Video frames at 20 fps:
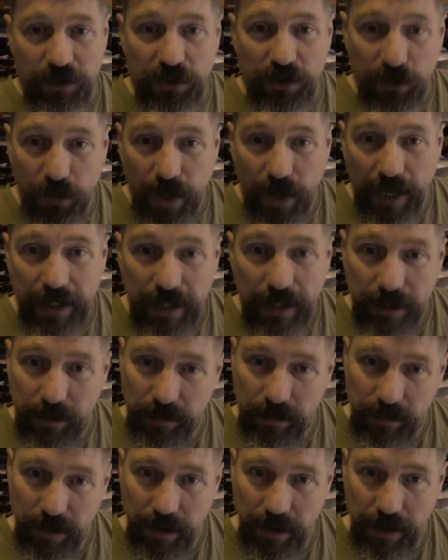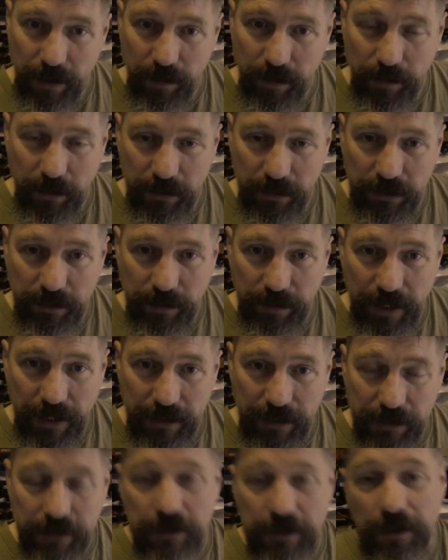twangy bottom
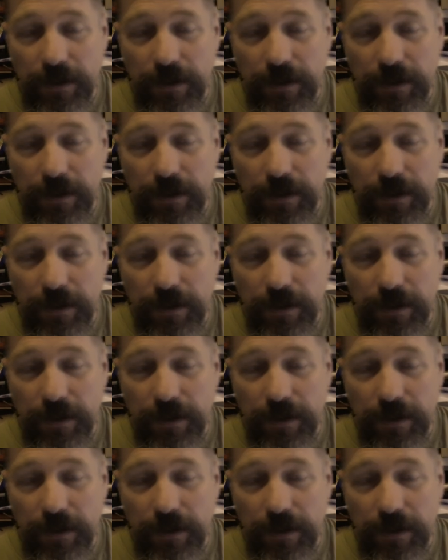end